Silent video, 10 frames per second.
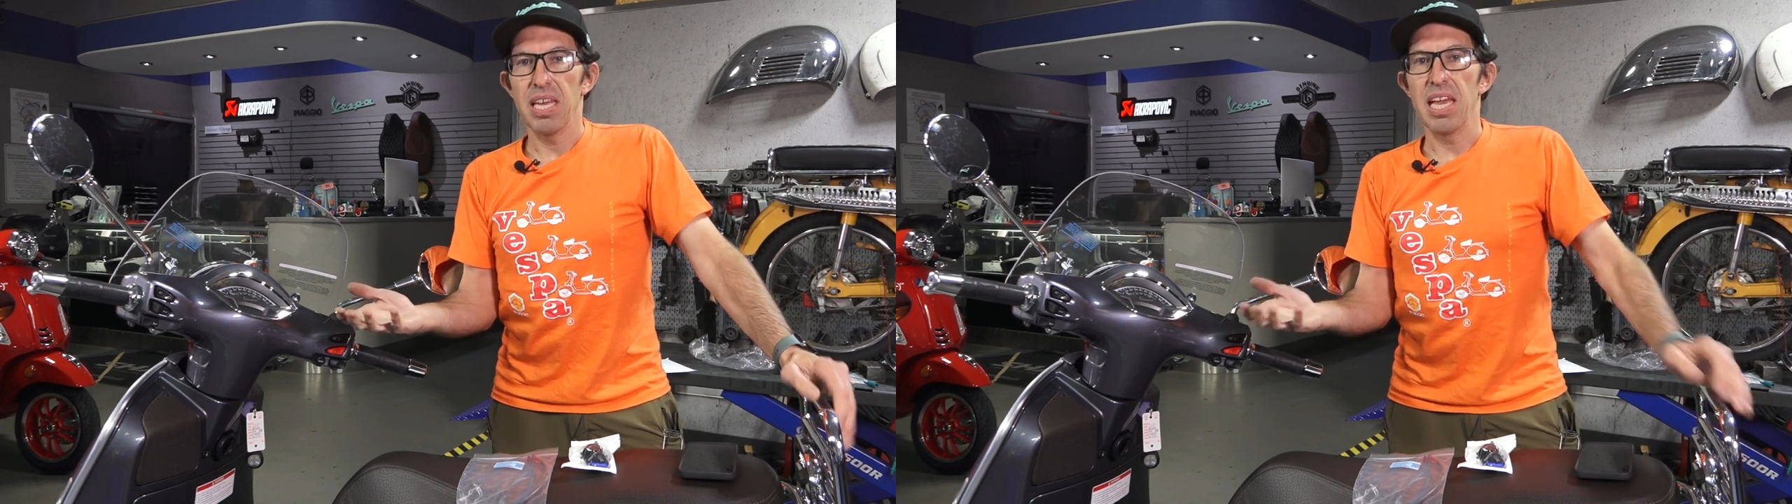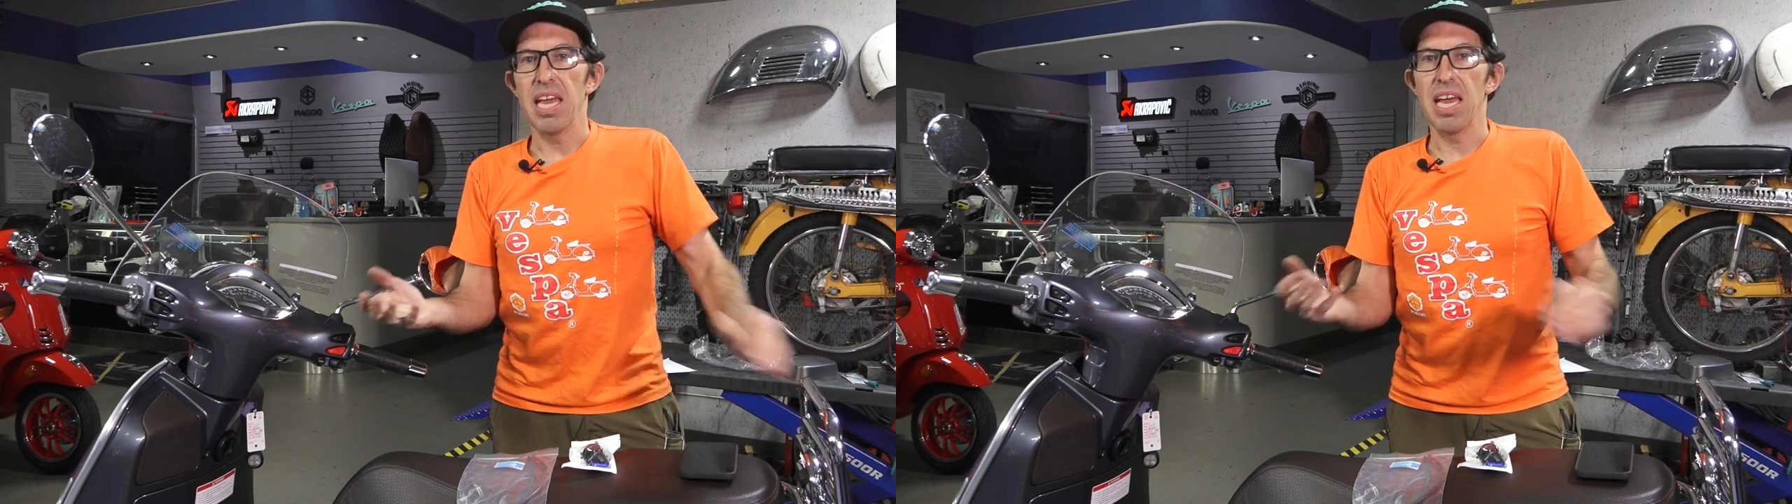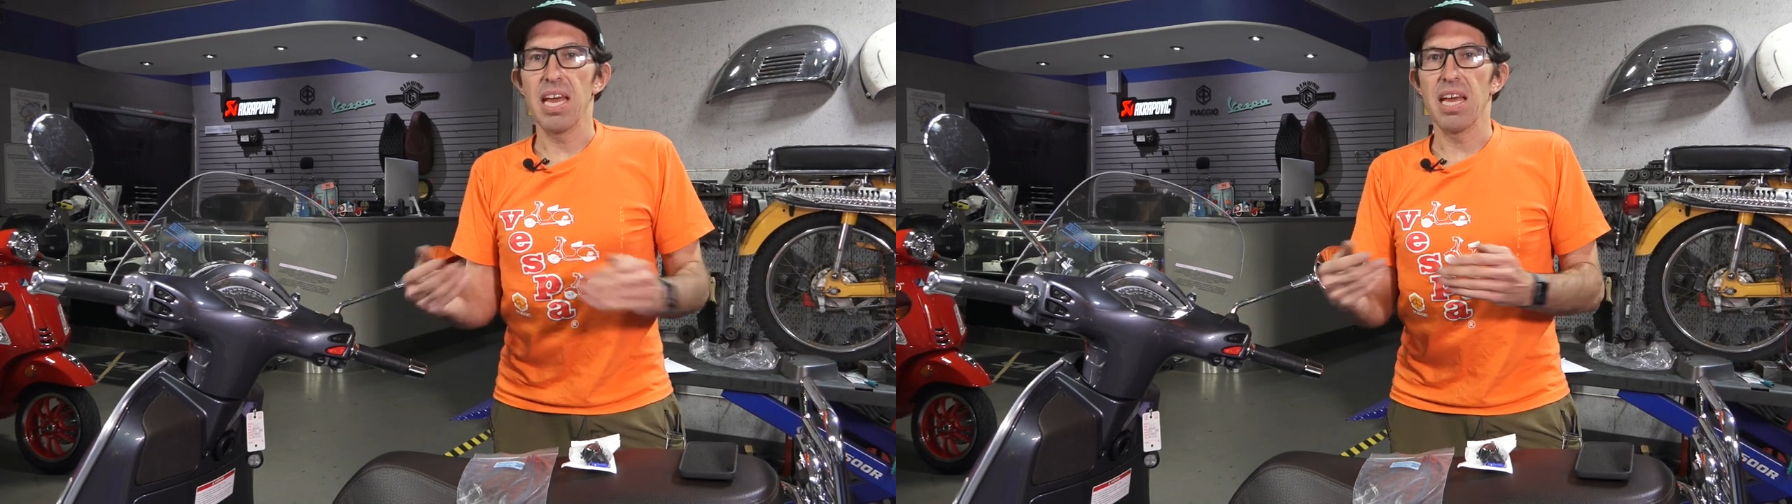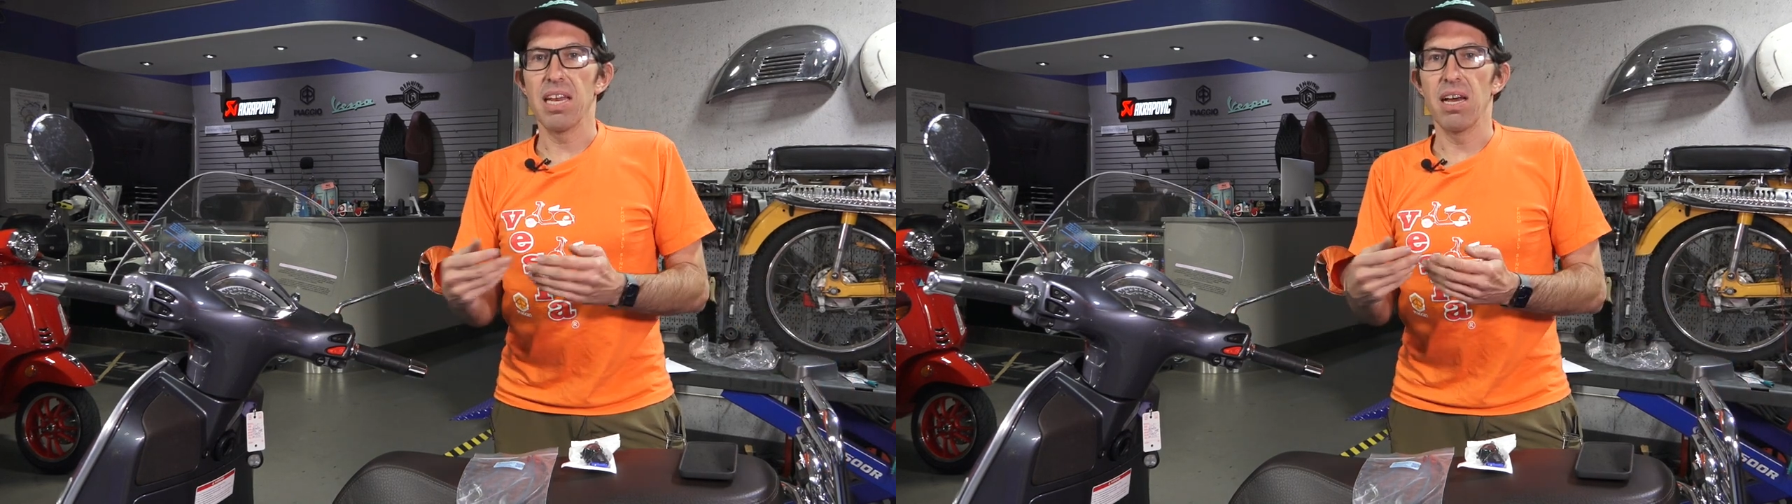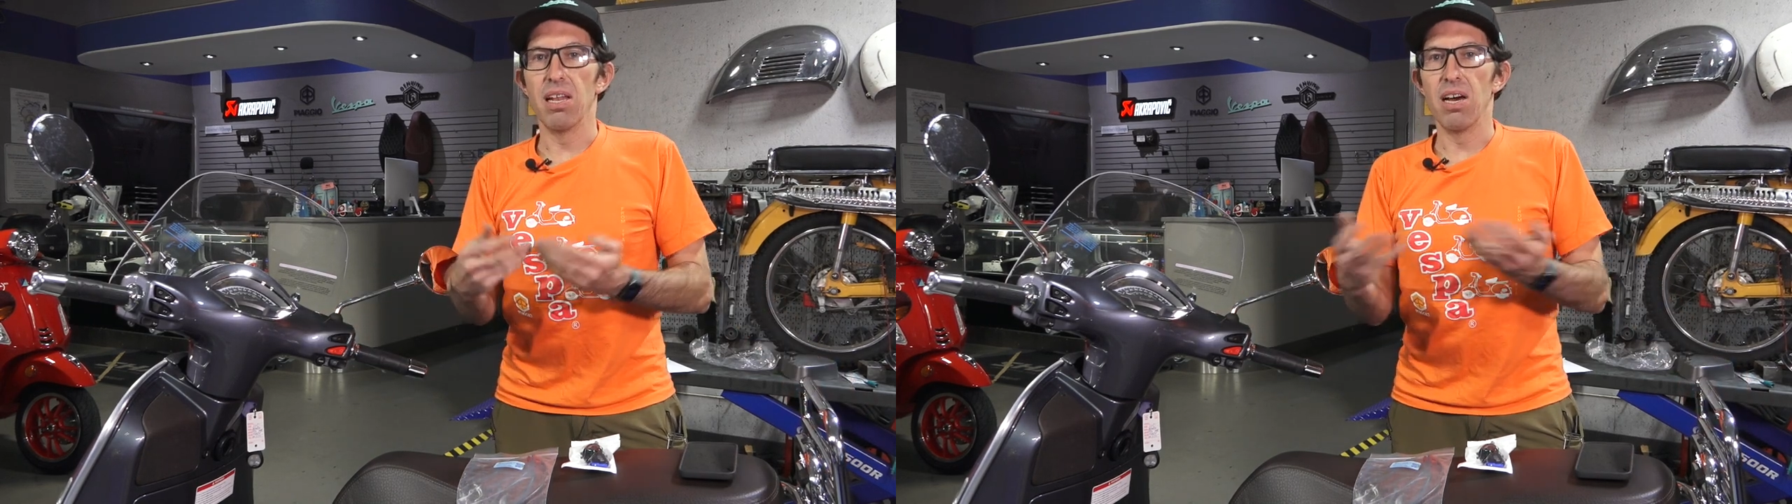
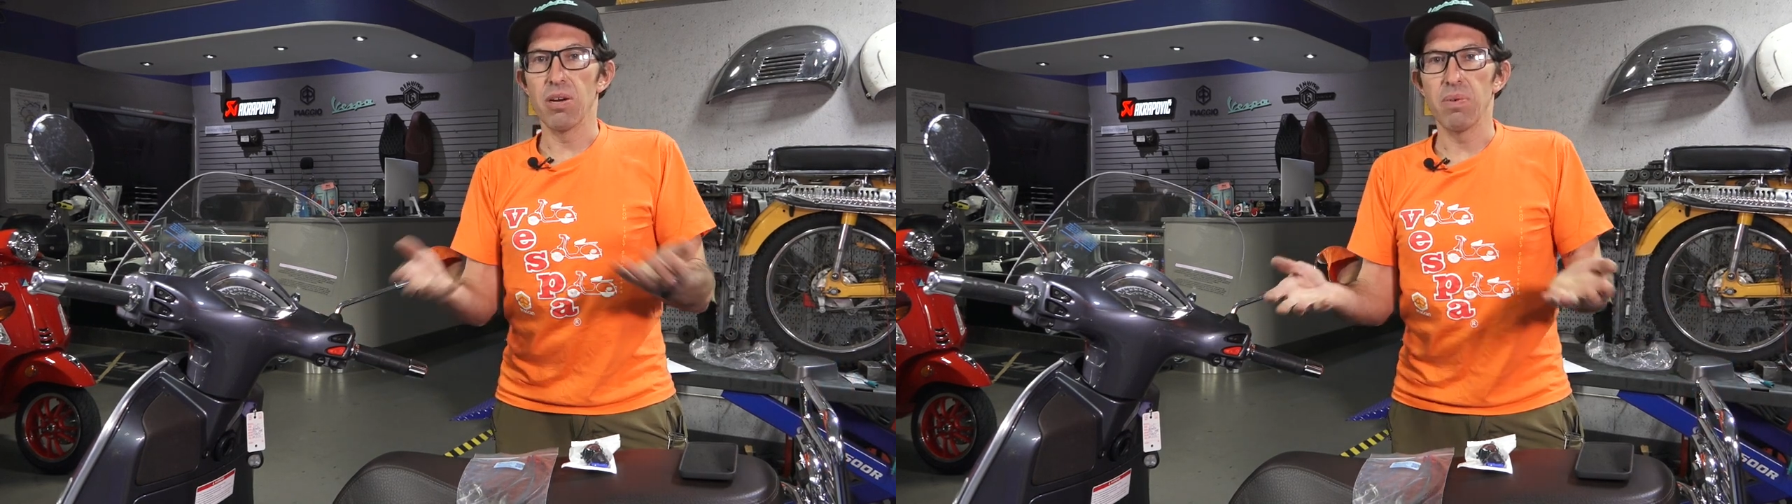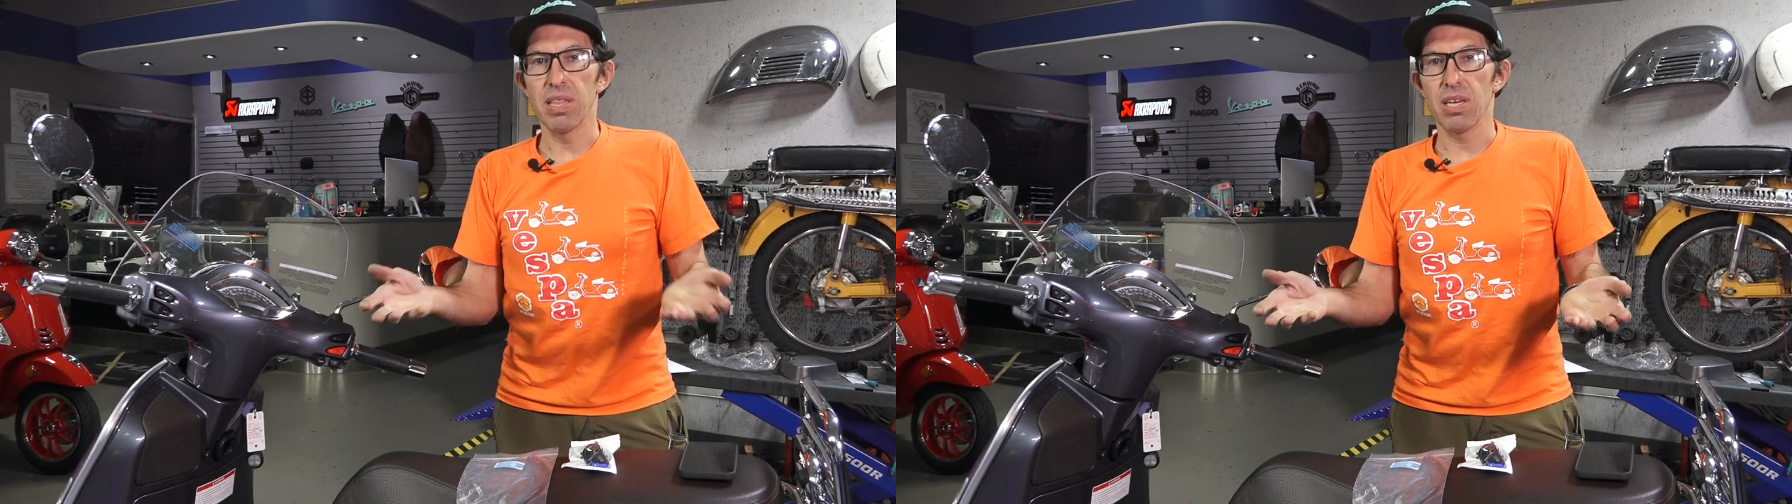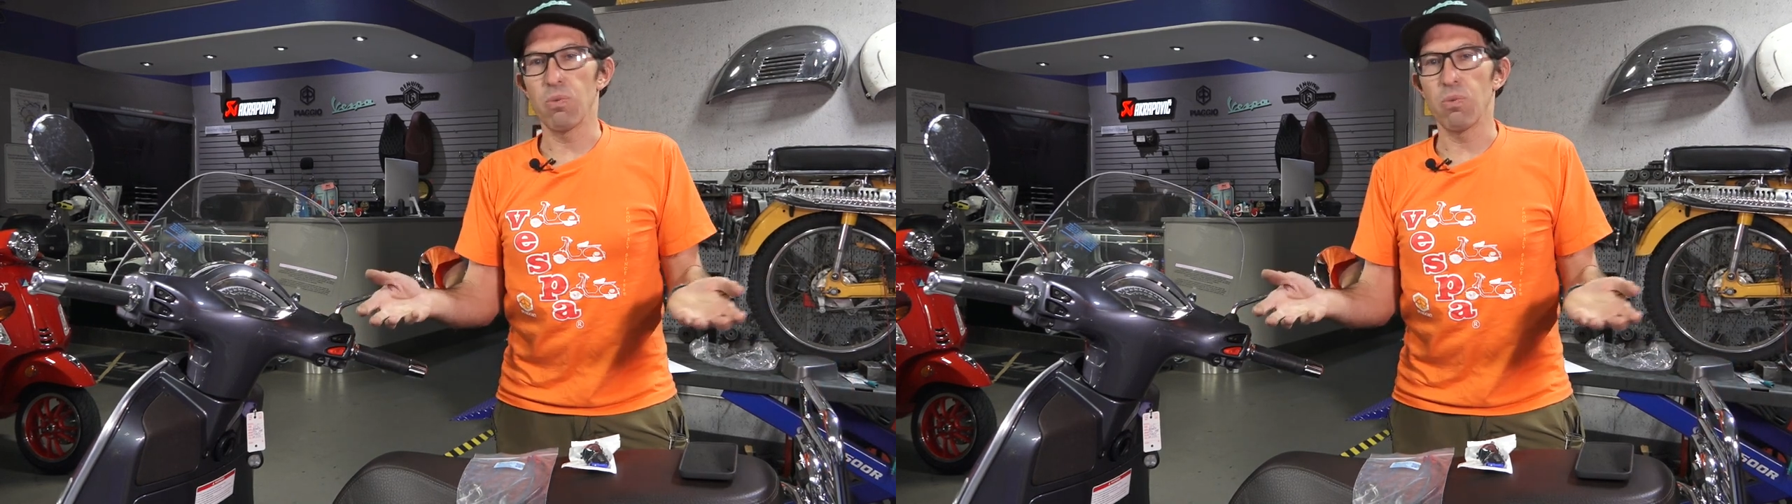and along with the